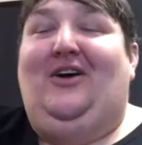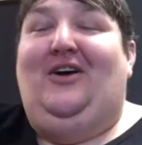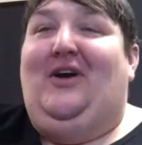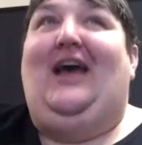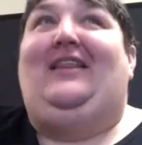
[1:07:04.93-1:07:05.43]

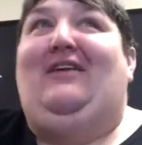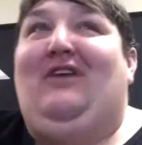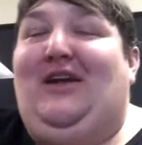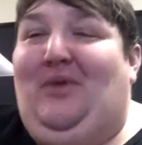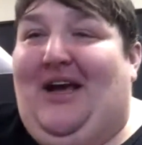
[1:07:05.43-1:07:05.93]
Okay, they
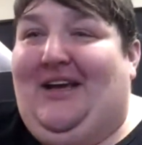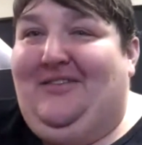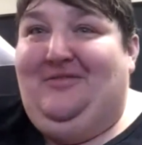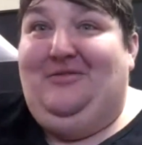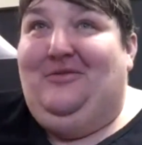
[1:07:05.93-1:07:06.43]
ran away.
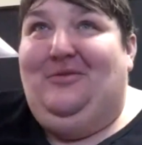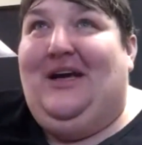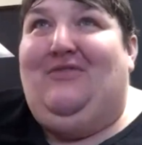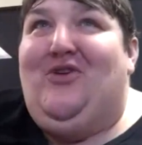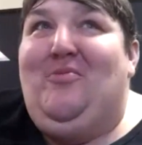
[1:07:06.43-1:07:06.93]

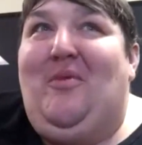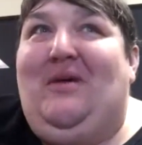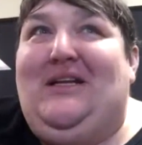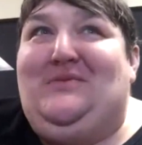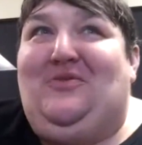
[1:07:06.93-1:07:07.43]
We've got a few more
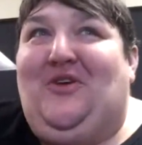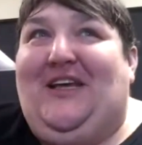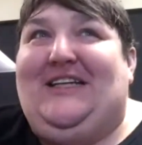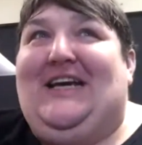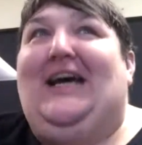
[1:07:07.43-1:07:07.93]
minutes before
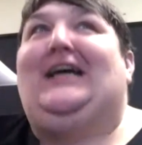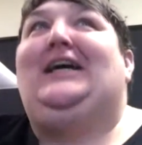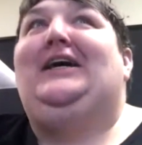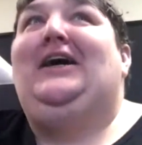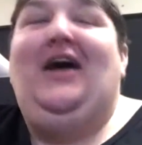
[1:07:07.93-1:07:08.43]
they attack.
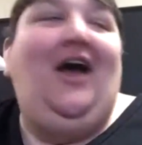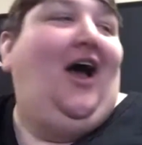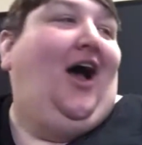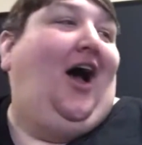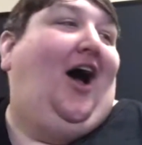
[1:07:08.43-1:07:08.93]

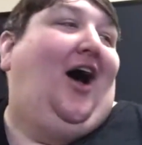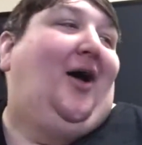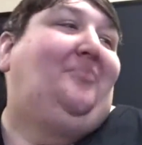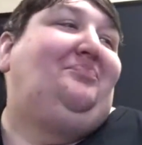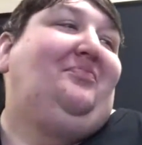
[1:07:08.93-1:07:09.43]

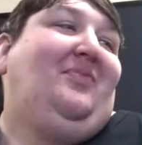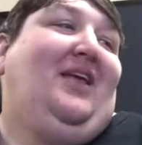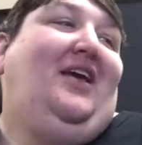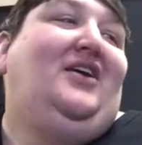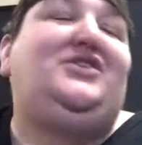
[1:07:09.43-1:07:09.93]

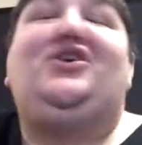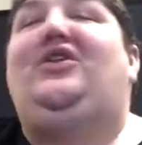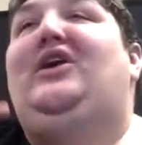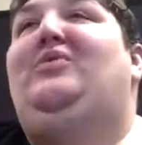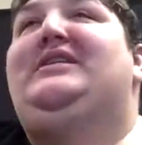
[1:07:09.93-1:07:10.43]
So
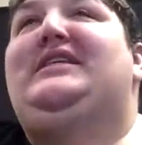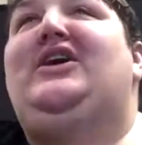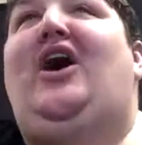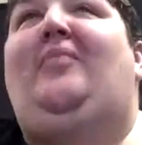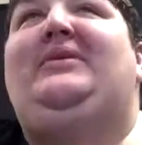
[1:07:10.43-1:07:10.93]
linguistic
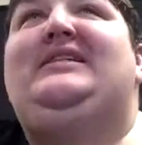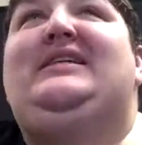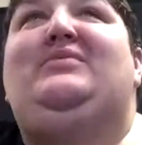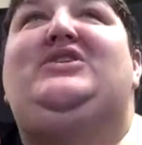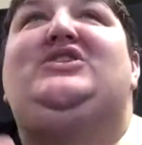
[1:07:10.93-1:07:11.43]
competency,
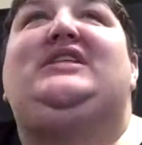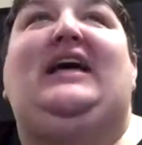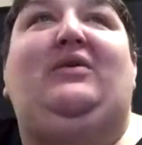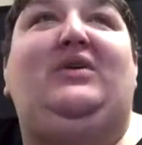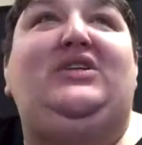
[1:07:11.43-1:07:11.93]
which is
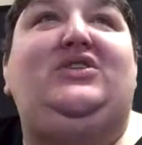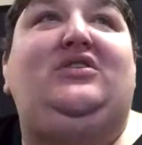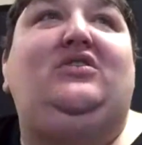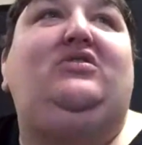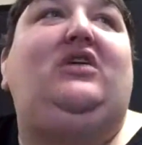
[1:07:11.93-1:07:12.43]
language,
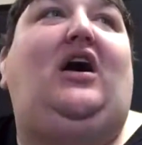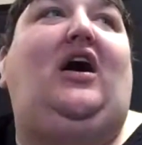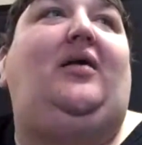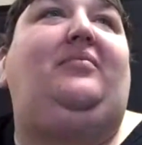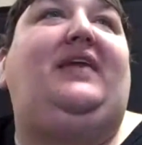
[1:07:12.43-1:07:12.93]

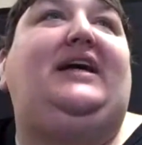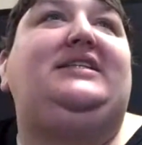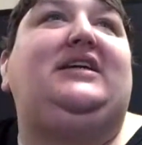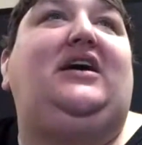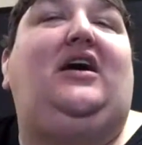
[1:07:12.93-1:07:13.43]
that's
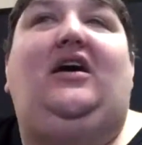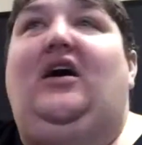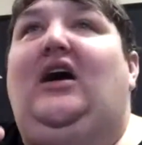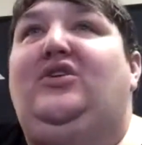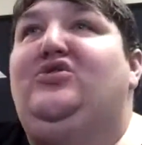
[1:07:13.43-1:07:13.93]

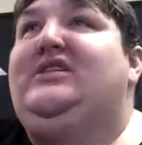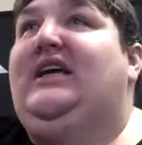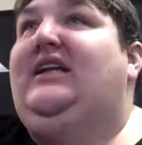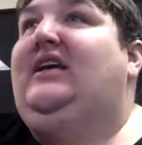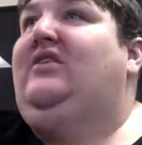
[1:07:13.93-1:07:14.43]

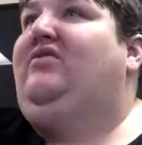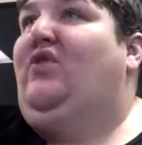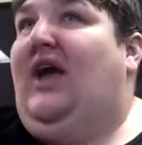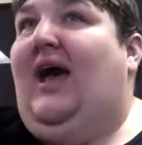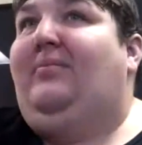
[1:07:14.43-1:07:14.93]
understanding
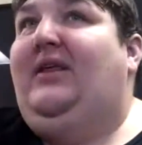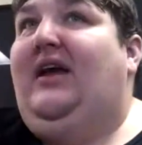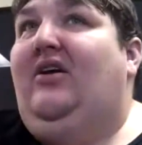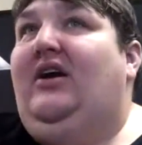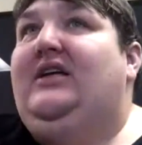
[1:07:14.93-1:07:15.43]

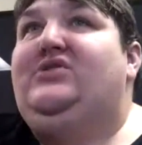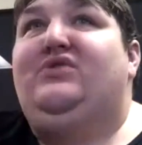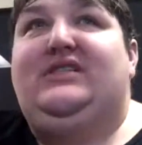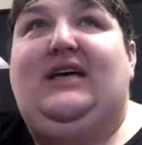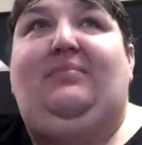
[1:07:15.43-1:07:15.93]
vocabulary. It's
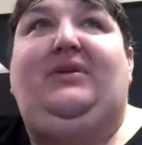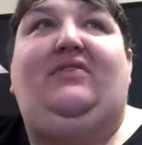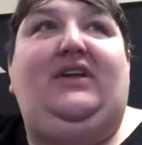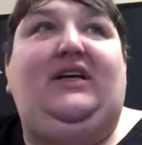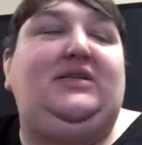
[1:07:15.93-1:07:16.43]
receptive
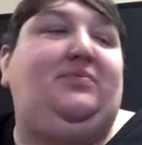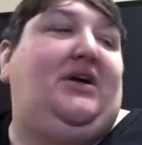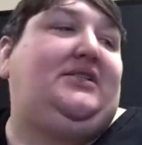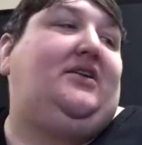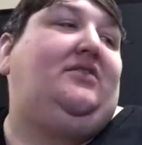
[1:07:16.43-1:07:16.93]
and
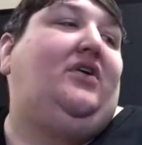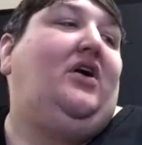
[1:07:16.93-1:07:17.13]
expressive.